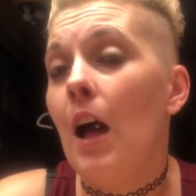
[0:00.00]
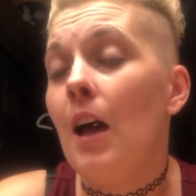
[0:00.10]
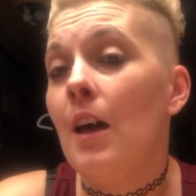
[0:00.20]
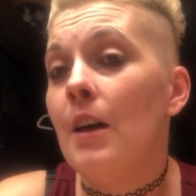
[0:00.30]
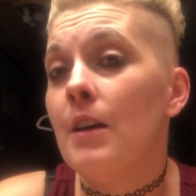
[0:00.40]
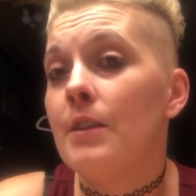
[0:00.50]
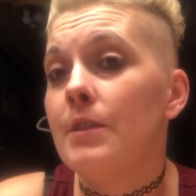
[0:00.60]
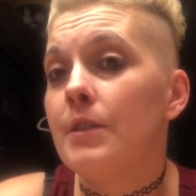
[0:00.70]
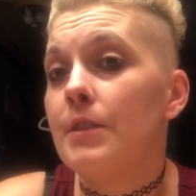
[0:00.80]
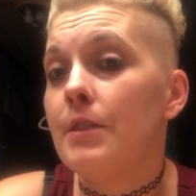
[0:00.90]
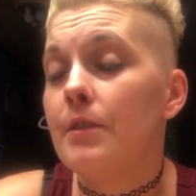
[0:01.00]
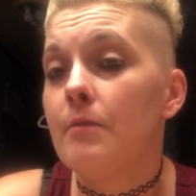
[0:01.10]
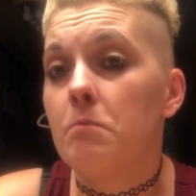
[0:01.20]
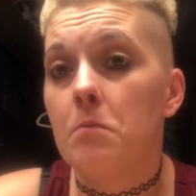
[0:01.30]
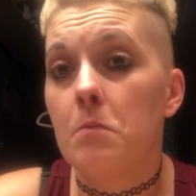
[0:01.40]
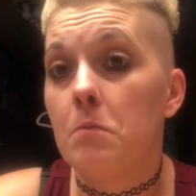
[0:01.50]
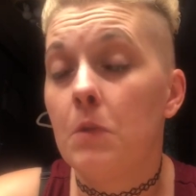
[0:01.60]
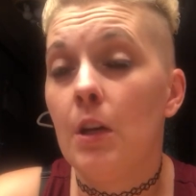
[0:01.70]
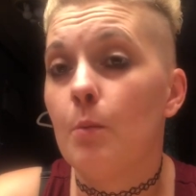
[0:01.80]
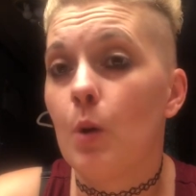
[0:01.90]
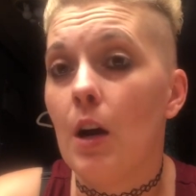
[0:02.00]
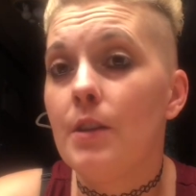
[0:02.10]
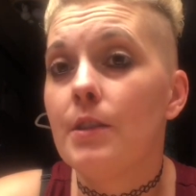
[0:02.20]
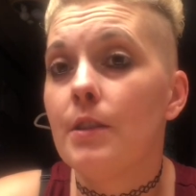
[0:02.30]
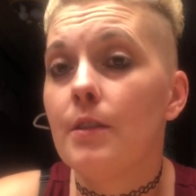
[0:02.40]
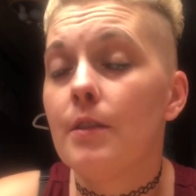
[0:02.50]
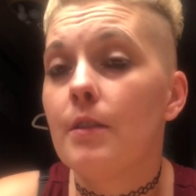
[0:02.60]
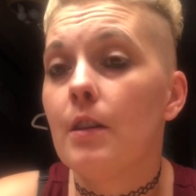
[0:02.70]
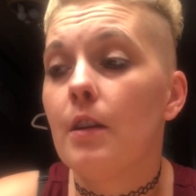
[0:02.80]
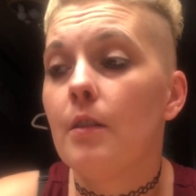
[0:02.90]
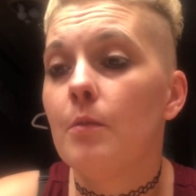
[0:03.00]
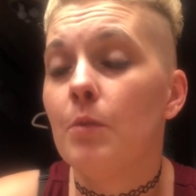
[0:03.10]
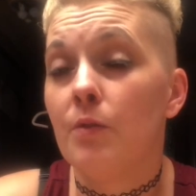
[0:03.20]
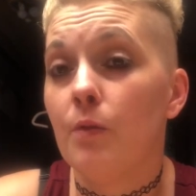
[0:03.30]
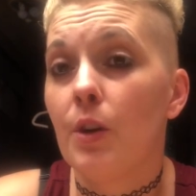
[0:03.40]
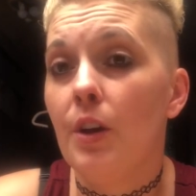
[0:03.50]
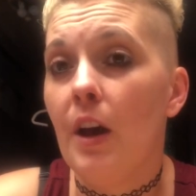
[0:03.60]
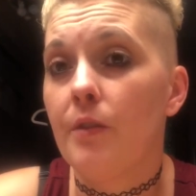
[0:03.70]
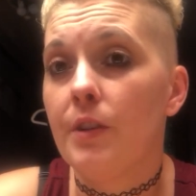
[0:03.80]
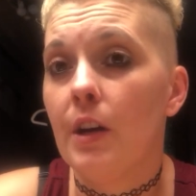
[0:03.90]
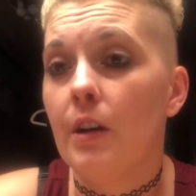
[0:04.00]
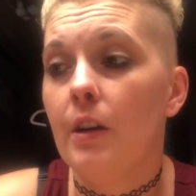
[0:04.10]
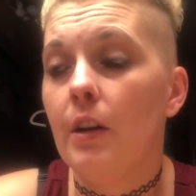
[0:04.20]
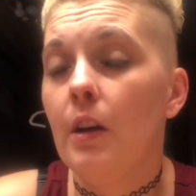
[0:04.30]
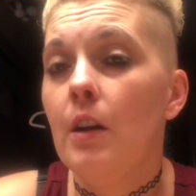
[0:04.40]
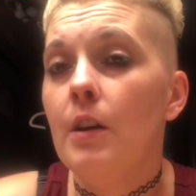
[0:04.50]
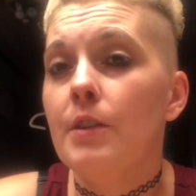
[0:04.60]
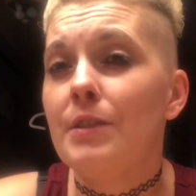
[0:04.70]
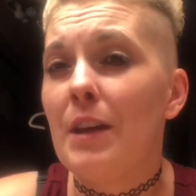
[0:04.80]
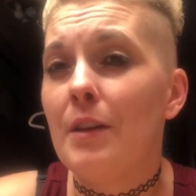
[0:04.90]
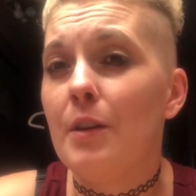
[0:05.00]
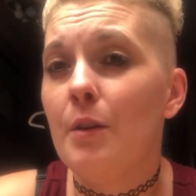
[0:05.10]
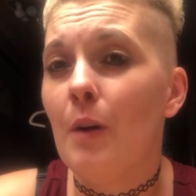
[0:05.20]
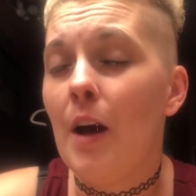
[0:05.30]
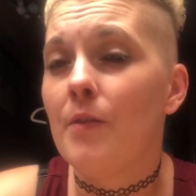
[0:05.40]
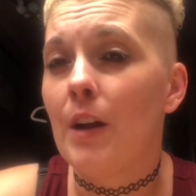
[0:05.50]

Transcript: and get prices before you have it done, so that you have